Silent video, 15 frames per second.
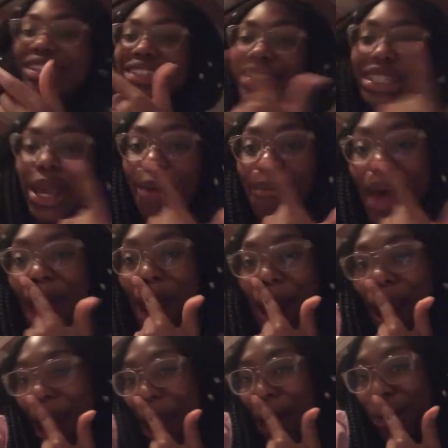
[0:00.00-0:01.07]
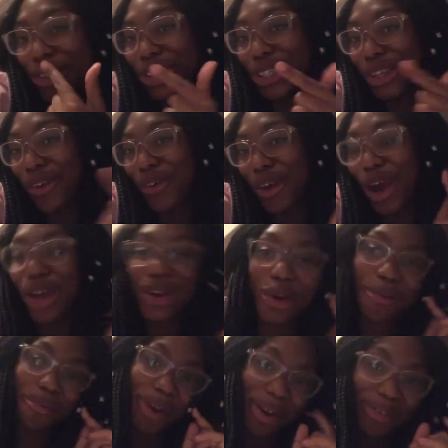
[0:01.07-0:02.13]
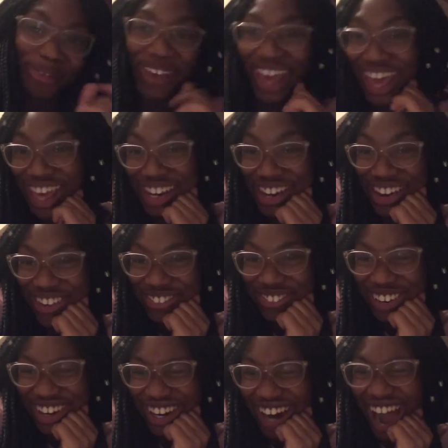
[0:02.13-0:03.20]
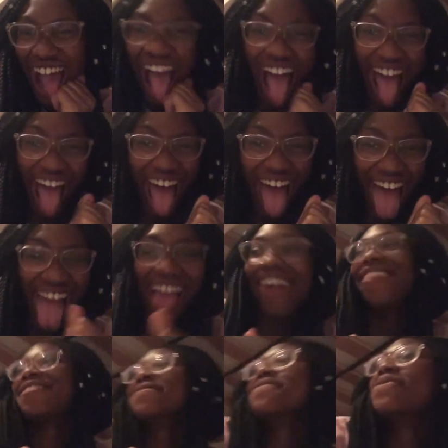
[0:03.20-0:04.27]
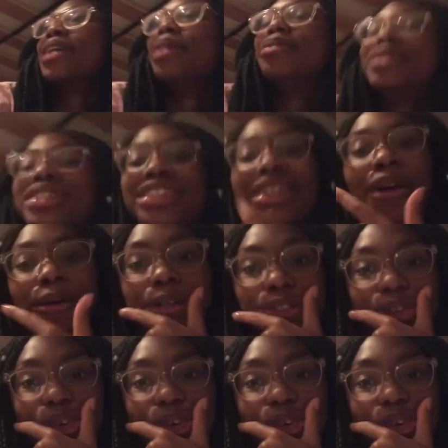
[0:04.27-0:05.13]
she a bad girl. She don't got no bunk bed no more. I'm so